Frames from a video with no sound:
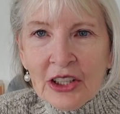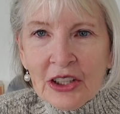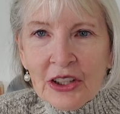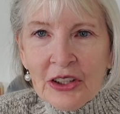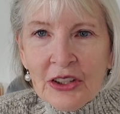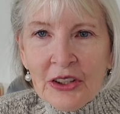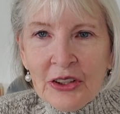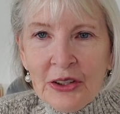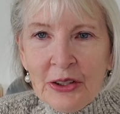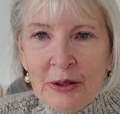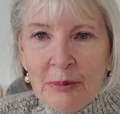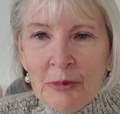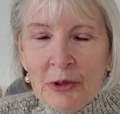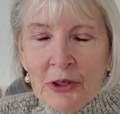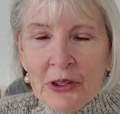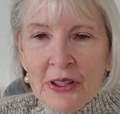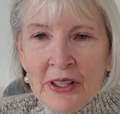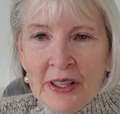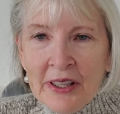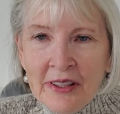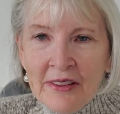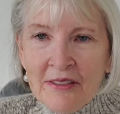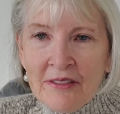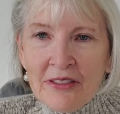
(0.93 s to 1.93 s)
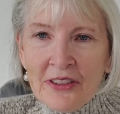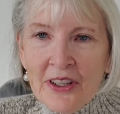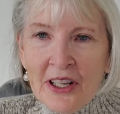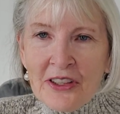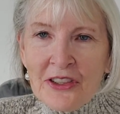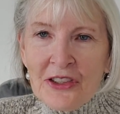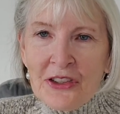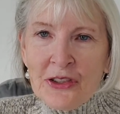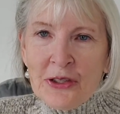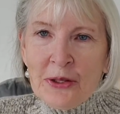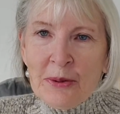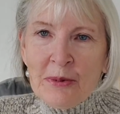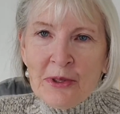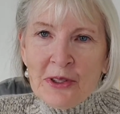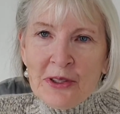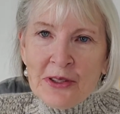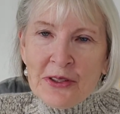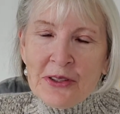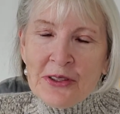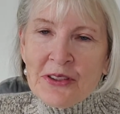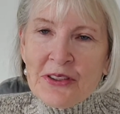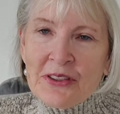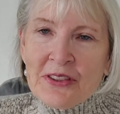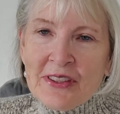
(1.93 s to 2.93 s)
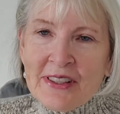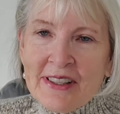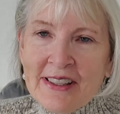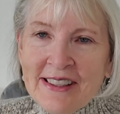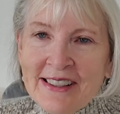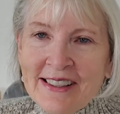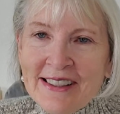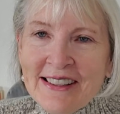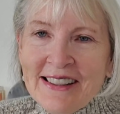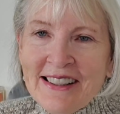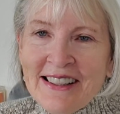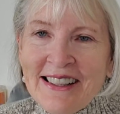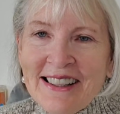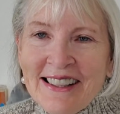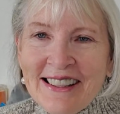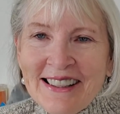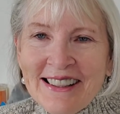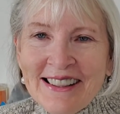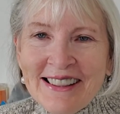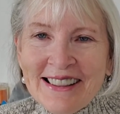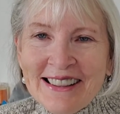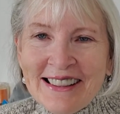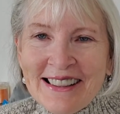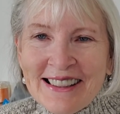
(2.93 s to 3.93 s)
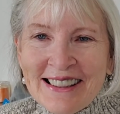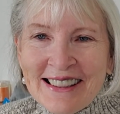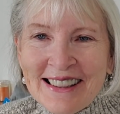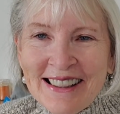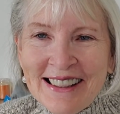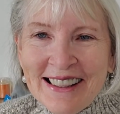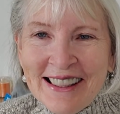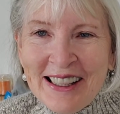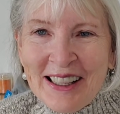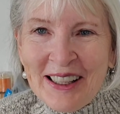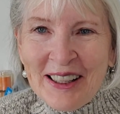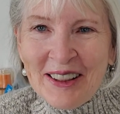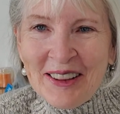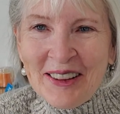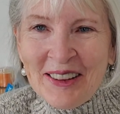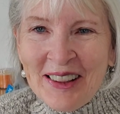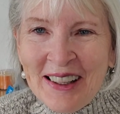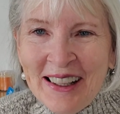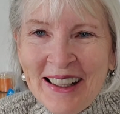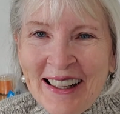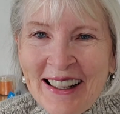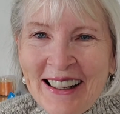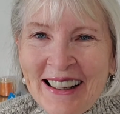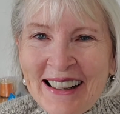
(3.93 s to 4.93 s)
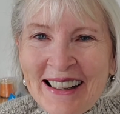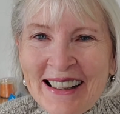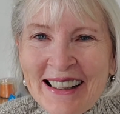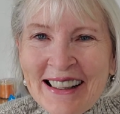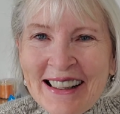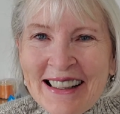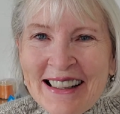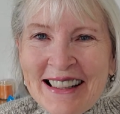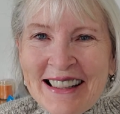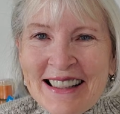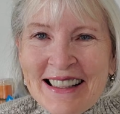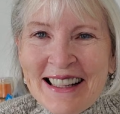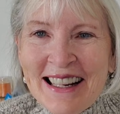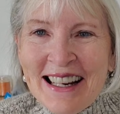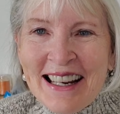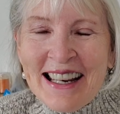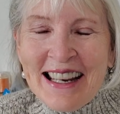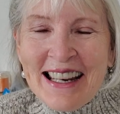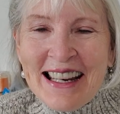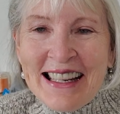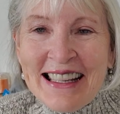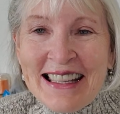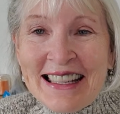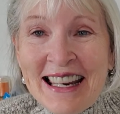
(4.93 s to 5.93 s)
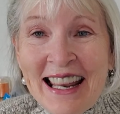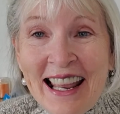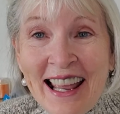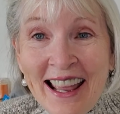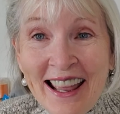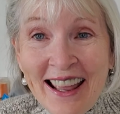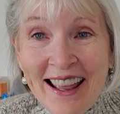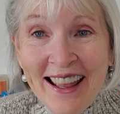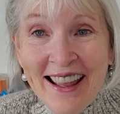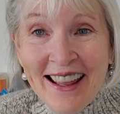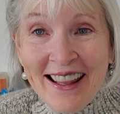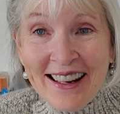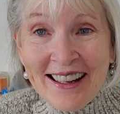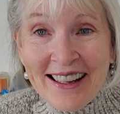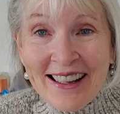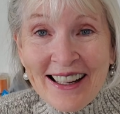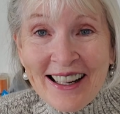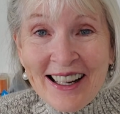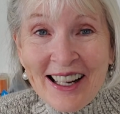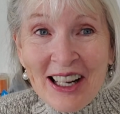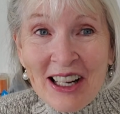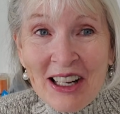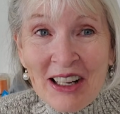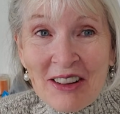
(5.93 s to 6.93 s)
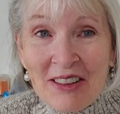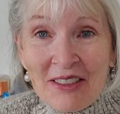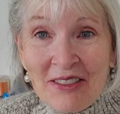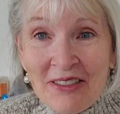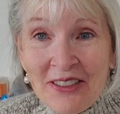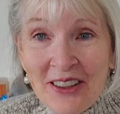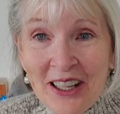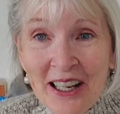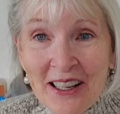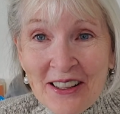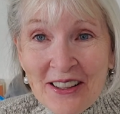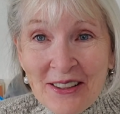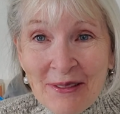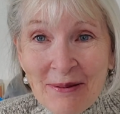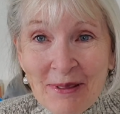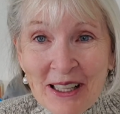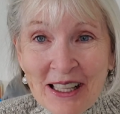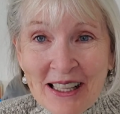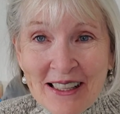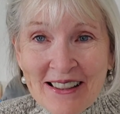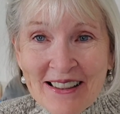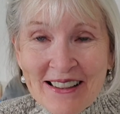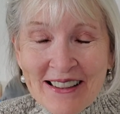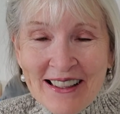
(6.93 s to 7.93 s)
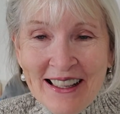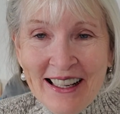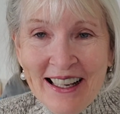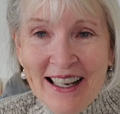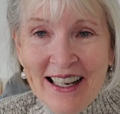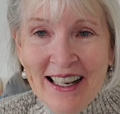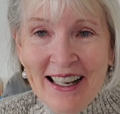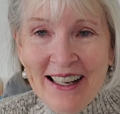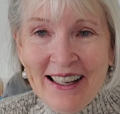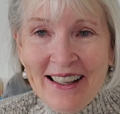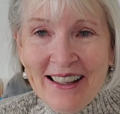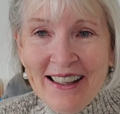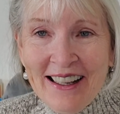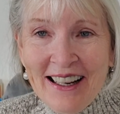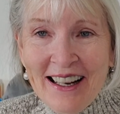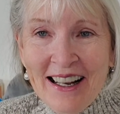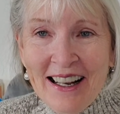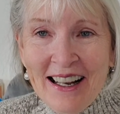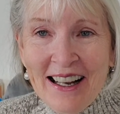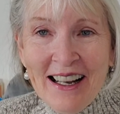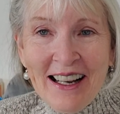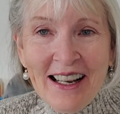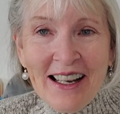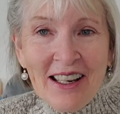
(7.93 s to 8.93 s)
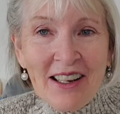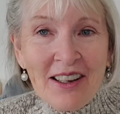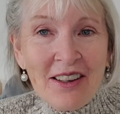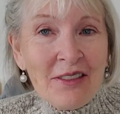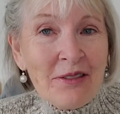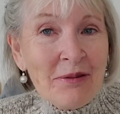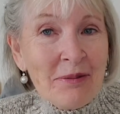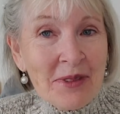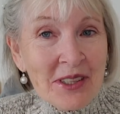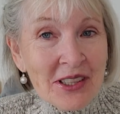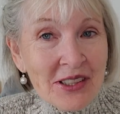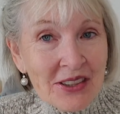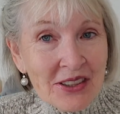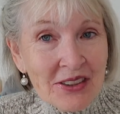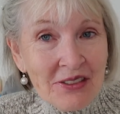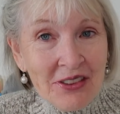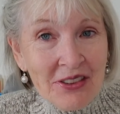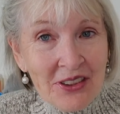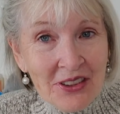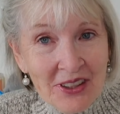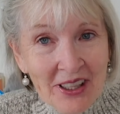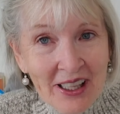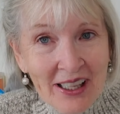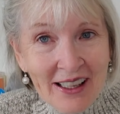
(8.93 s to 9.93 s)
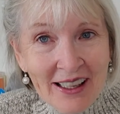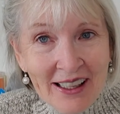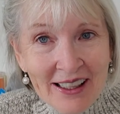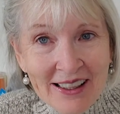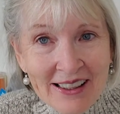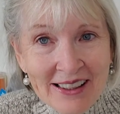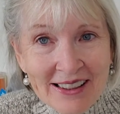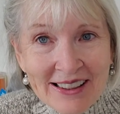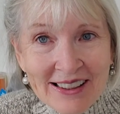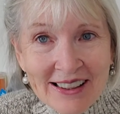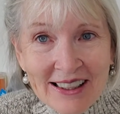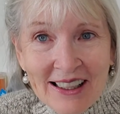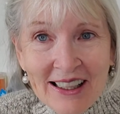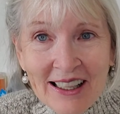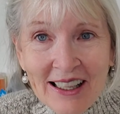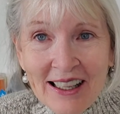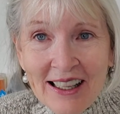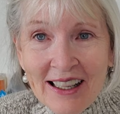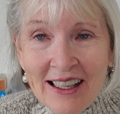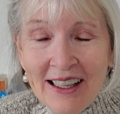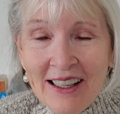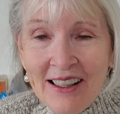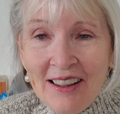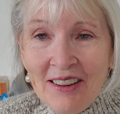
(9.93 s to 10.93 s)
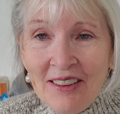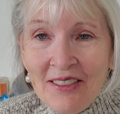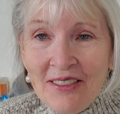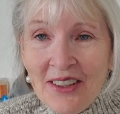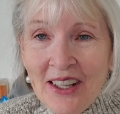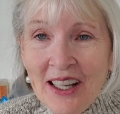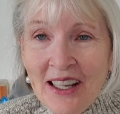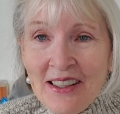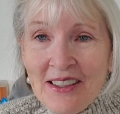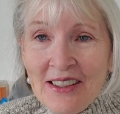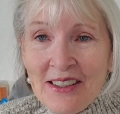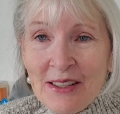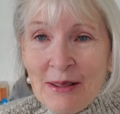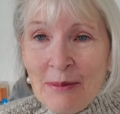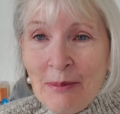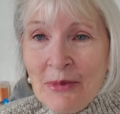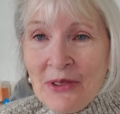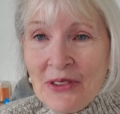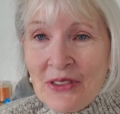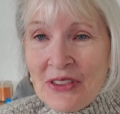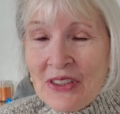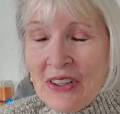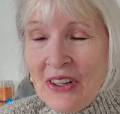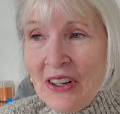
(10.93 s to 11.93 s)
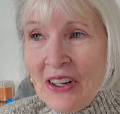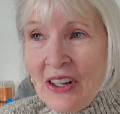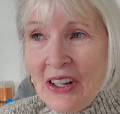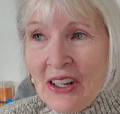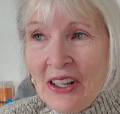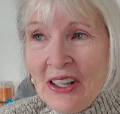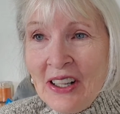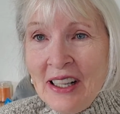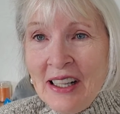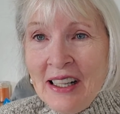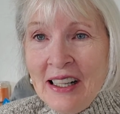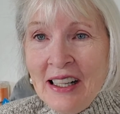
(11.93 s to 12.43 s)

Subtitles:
Good morning, floss tubers. This is day 10 of Flossmas, and I have missed a few days. I have had some bizarre